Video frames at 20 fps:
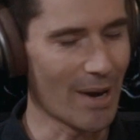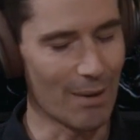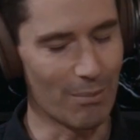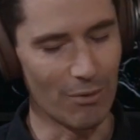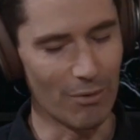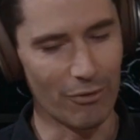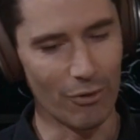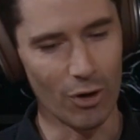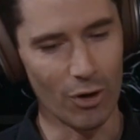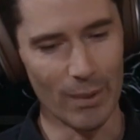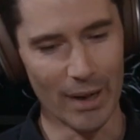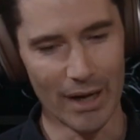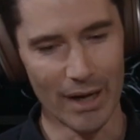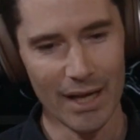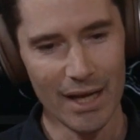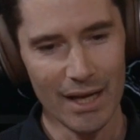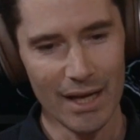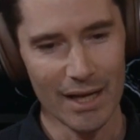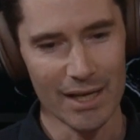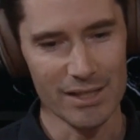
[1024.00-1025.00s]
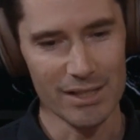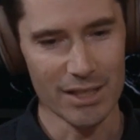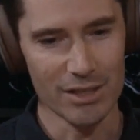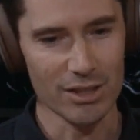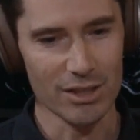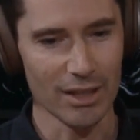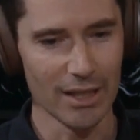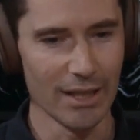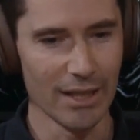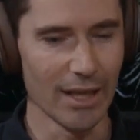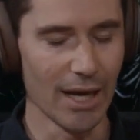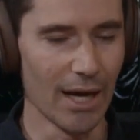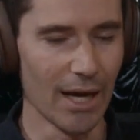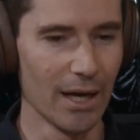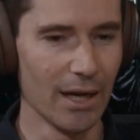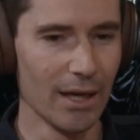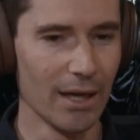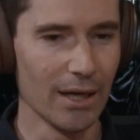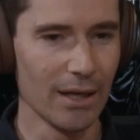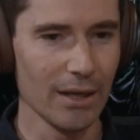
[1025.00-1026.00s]
it before, but essentially the
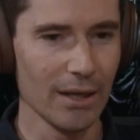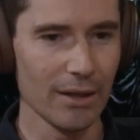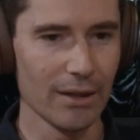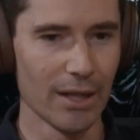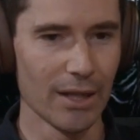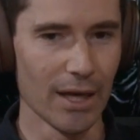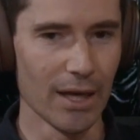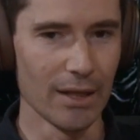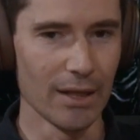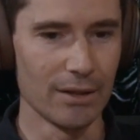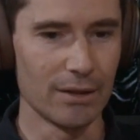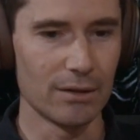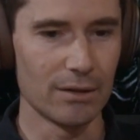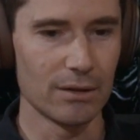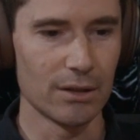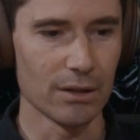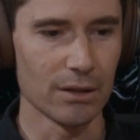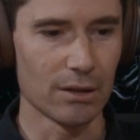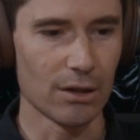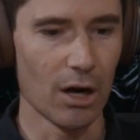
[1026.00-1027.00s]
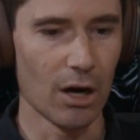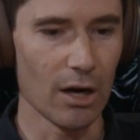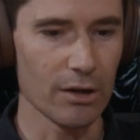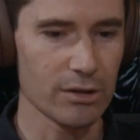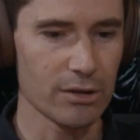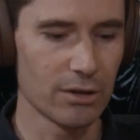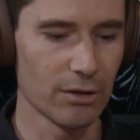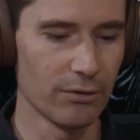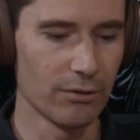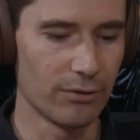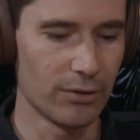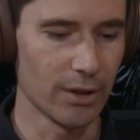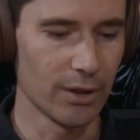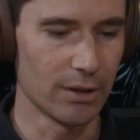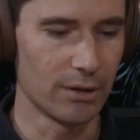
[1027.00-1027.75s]
cost of